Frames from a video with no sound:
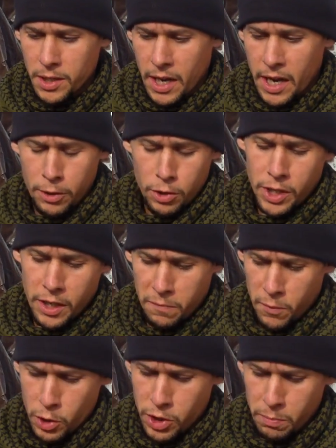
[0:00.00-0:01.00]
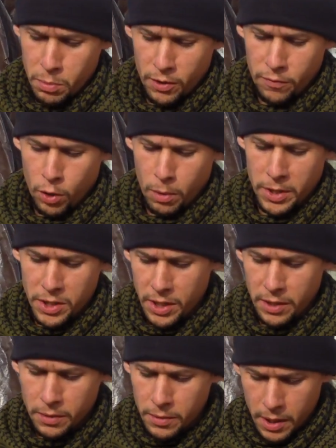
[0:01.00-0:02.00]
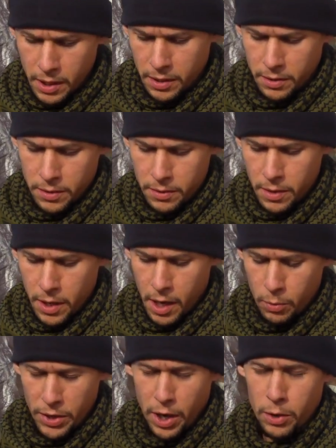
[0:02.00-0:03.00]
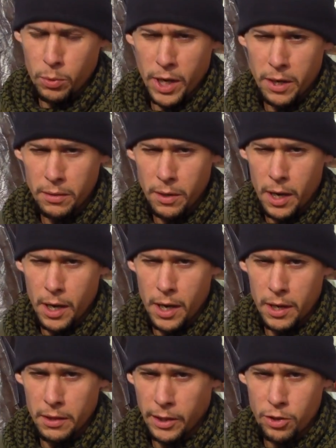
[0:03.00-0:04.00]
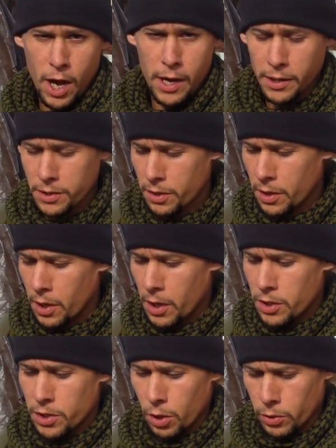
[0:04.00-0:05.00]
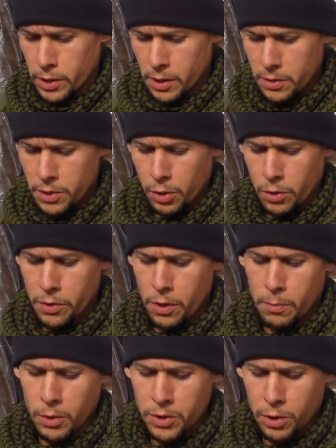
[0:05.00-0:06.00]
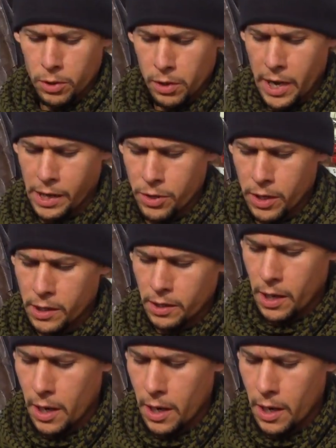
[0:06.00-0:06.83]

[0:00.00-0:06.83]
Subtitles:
say energy conversion performance and with hardware, electronics, solar thermal, solar electric,